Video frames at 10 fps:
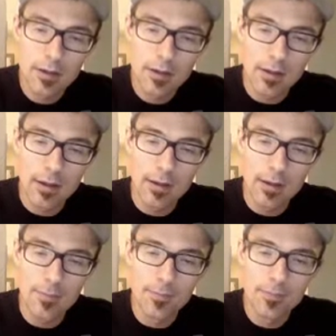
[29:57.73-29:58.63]

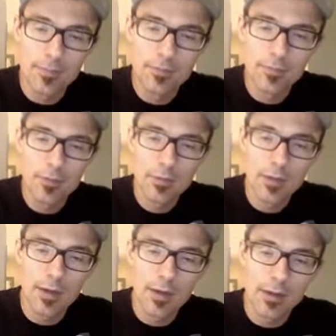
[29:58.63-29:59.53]

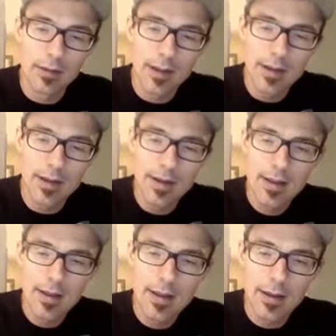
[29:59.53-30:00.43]
line
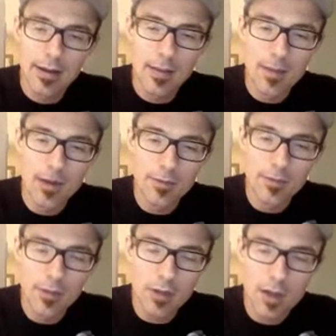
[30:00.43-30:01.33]
coming out from
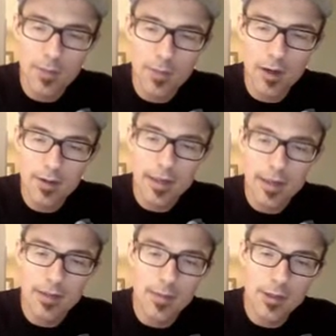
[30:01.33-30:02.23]
the top part.
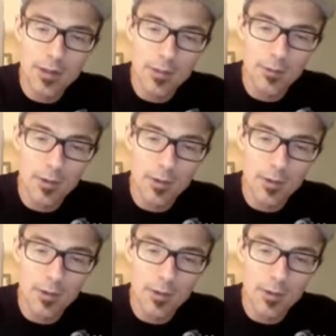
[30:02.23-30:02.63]
As I had mentioned before,